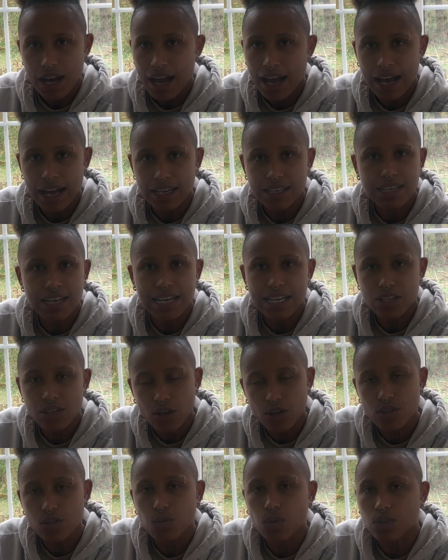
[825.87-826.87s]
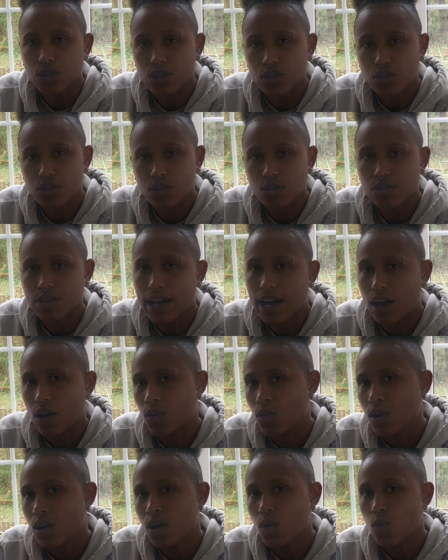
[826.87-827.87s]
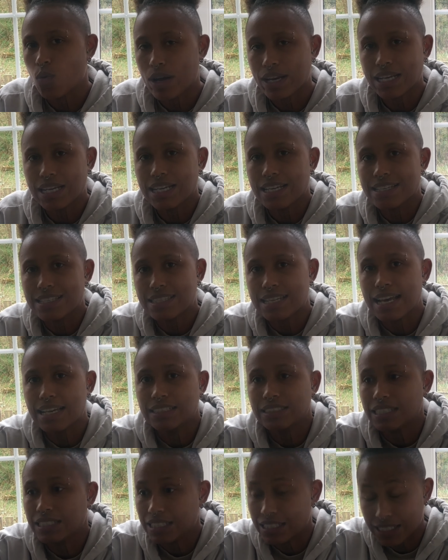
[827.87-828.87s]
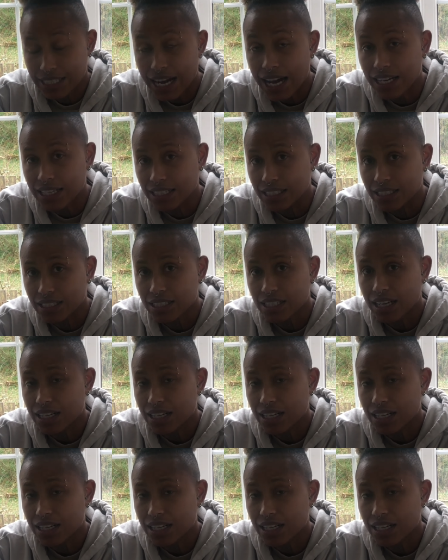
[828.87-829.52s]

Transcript: and it knows what to do now when it is tested and challenged.